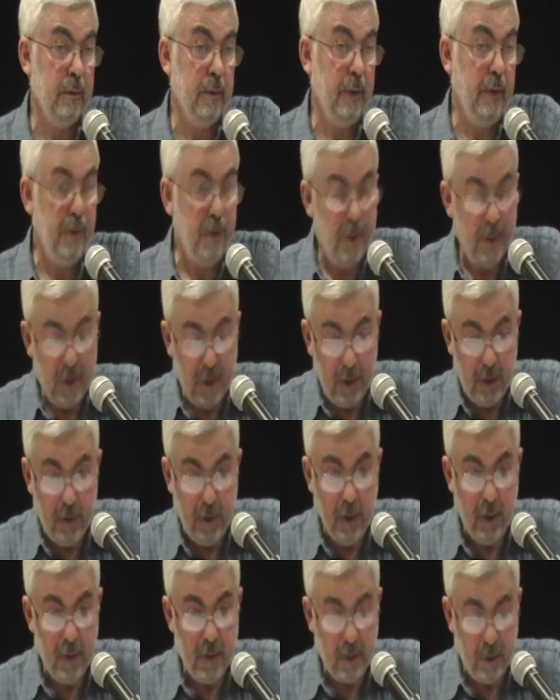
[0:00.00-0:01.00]
And these
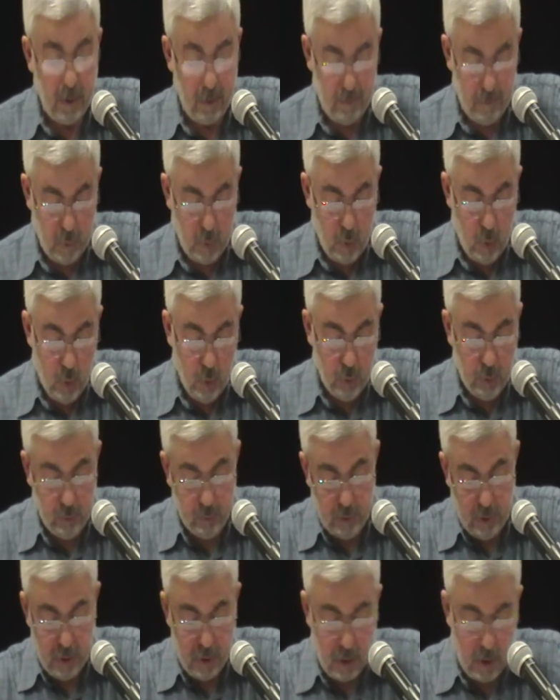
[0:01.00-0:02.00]
areas are broad
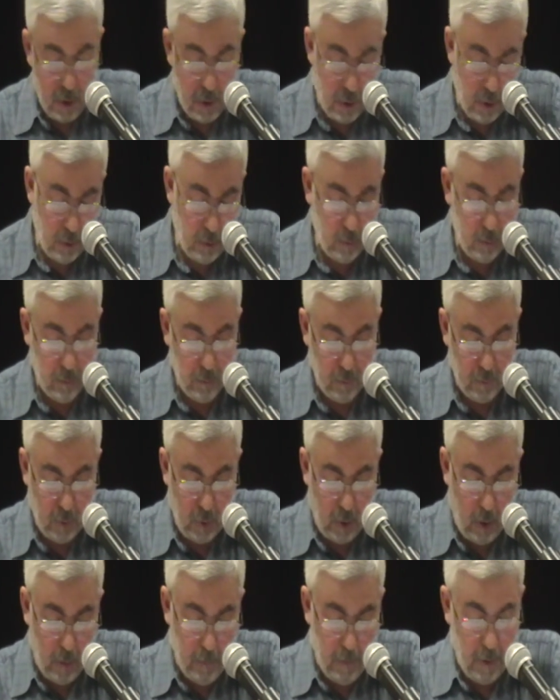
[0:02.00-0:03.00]
discussion
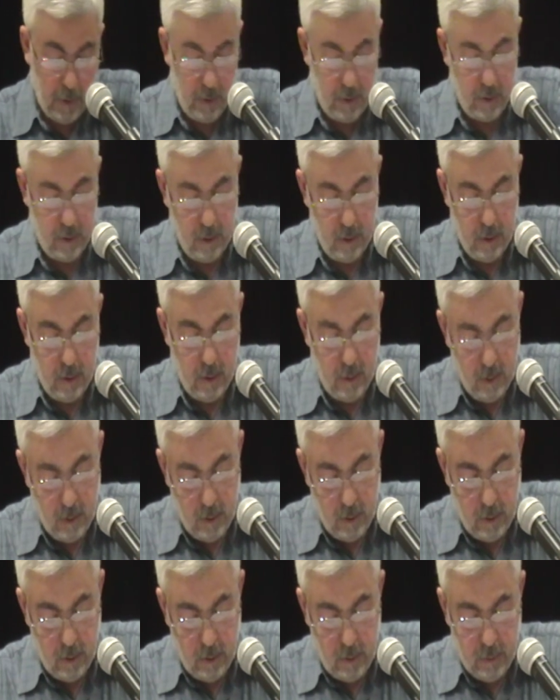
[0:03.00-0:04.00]
topics,
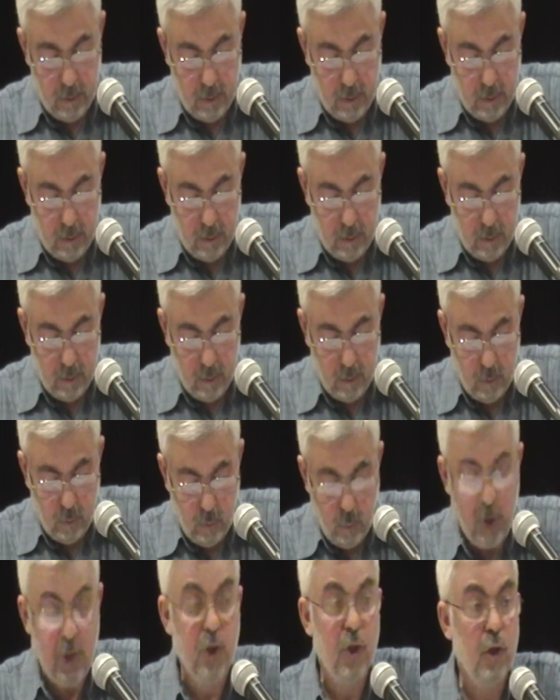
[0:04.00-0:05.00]

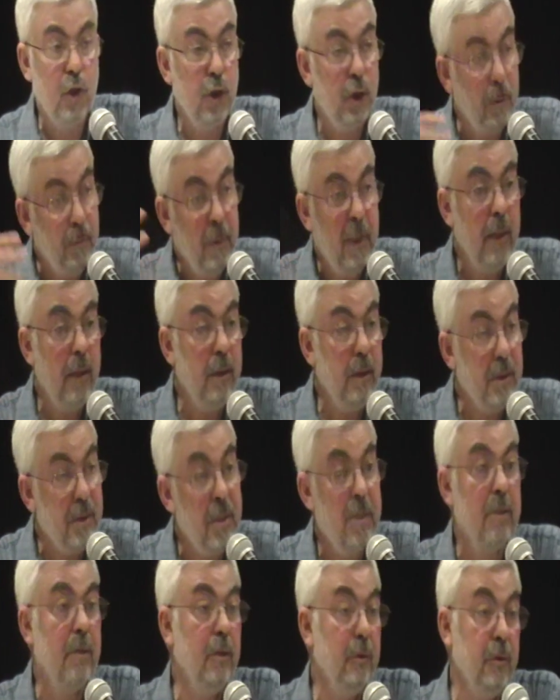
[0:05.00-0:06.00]
which to me, this
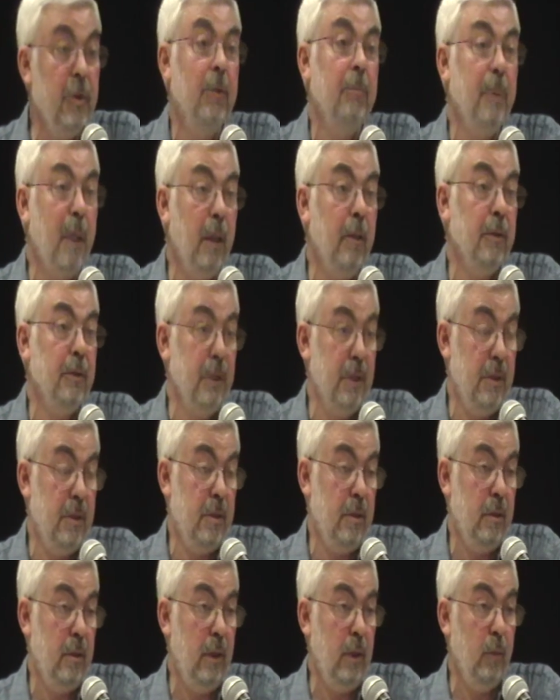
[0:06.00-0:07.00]
is the real
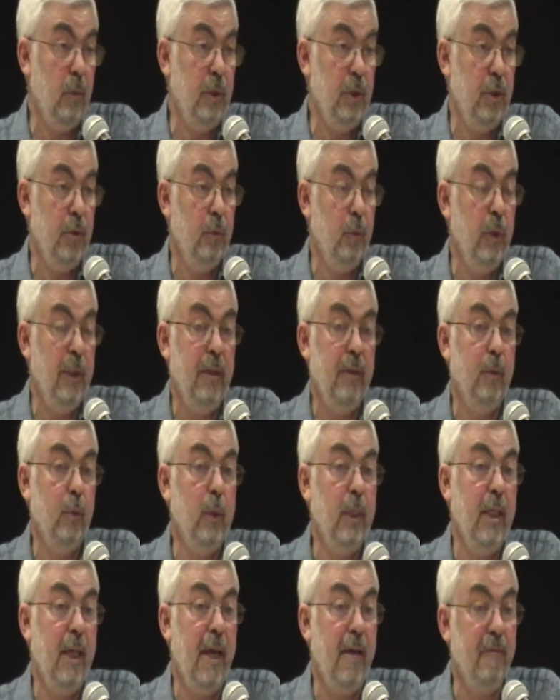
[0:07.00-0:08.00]
politics that
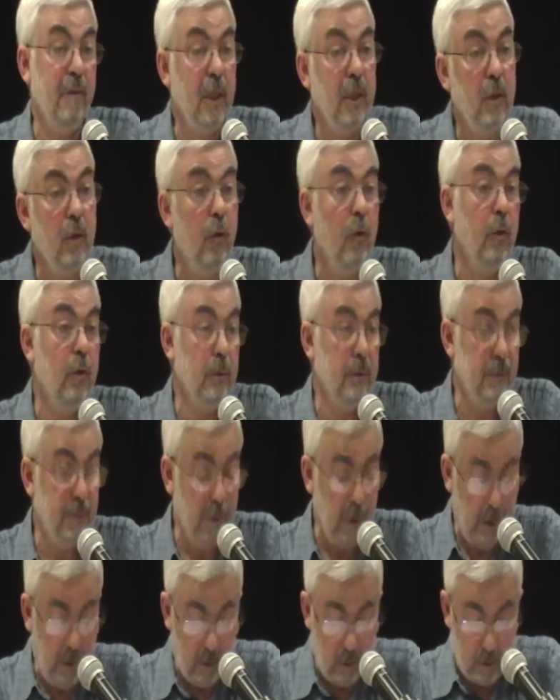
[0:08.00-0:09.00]
we have ignored
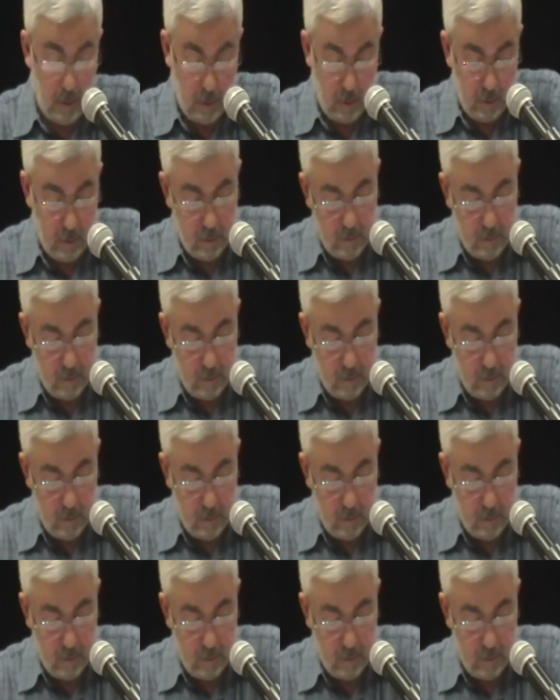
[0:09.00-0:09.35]
for long.